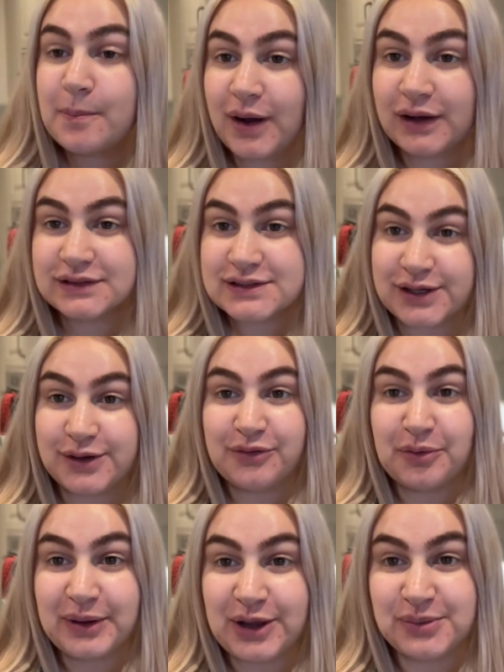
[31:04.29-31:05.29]
Part two
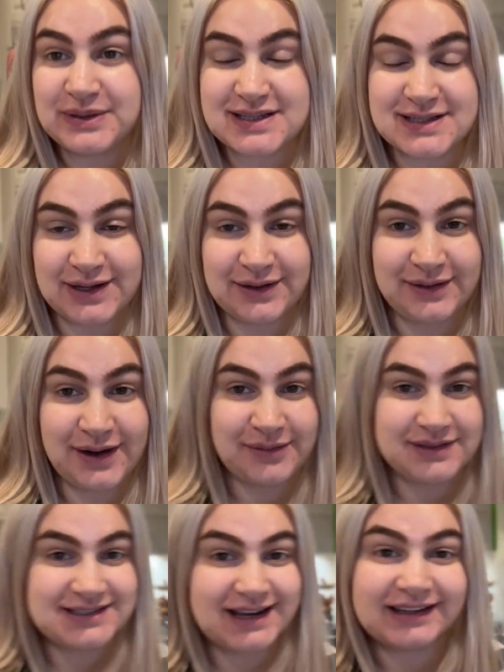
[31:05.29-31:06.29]
will be coming soon.
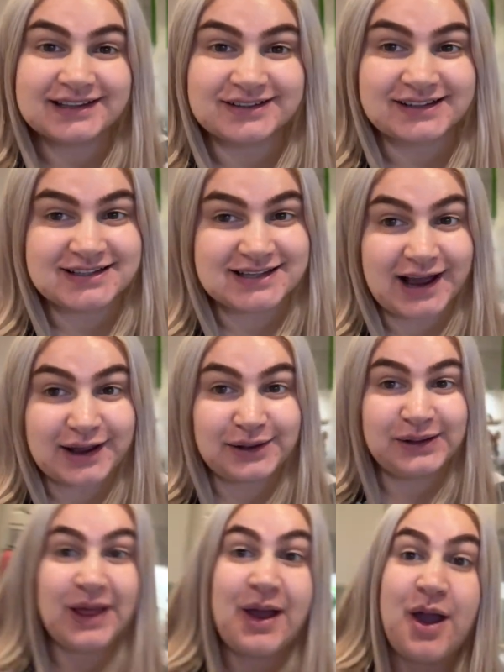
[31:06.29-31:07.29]
Owen's dad is gonna
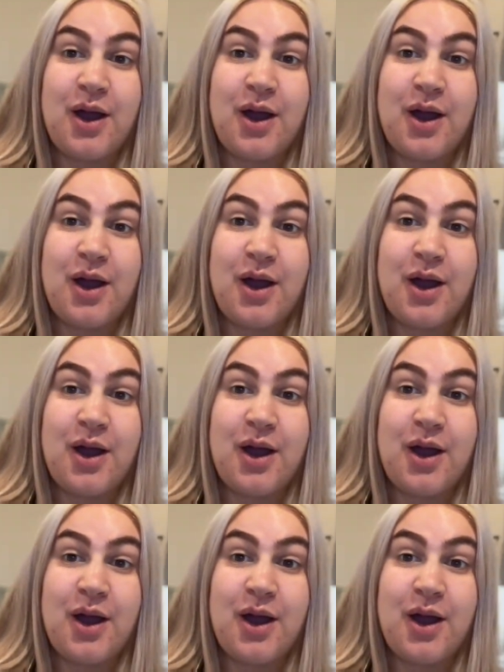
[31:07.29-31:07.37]
tile.